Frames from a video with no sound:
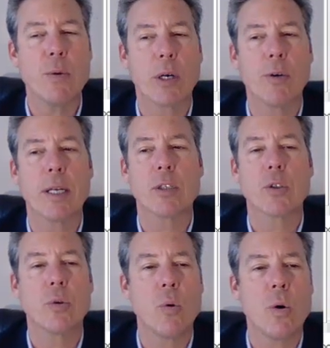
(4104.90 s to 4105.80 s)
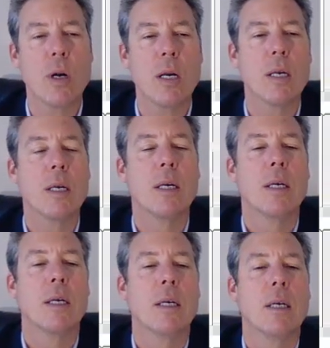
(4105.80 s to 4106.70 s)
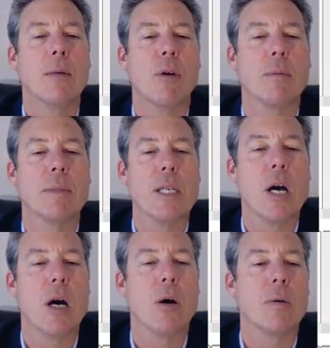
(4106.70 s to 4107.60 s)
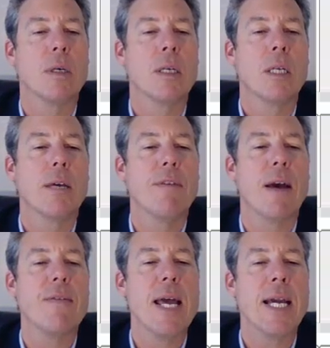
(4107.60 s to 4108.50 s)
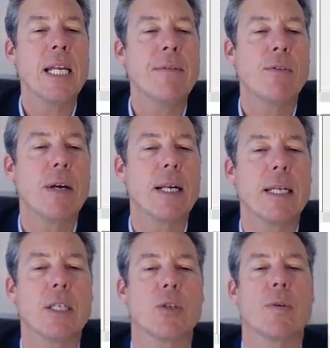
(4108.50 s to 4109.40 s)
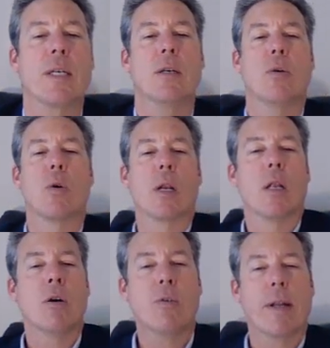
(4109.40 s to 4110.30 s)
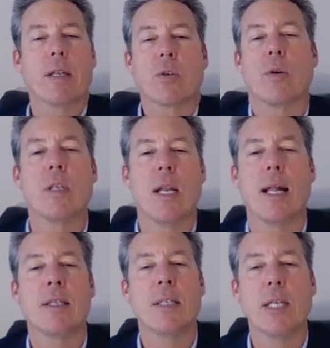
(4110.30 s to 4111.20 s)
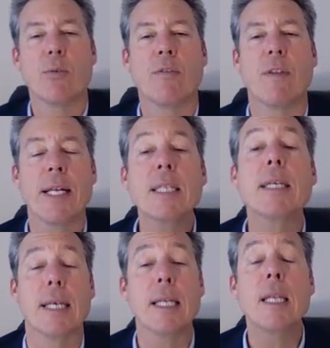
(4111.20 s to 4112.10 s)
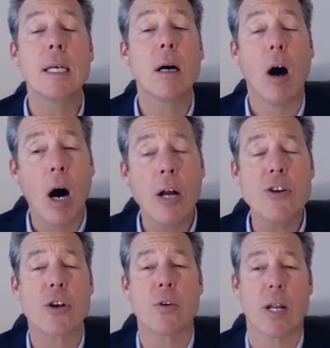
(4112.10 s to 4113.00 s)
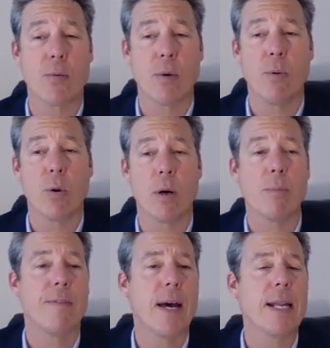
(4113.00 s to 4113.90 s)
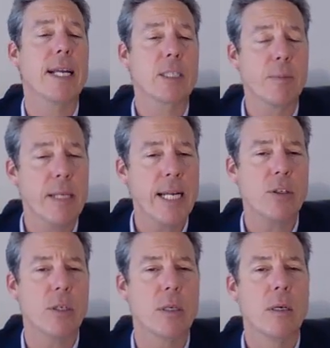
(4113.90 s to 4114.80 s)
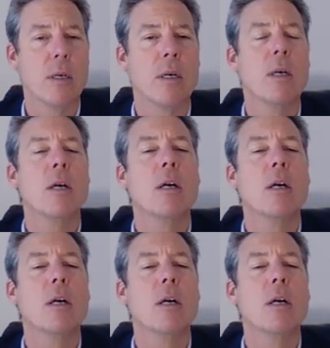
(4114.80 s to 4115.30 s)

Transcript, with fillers: Do you have a U S credit score? Probably no. If you have negative credit history or a low credit score in the United States reflected on your credit report, provide an explanation.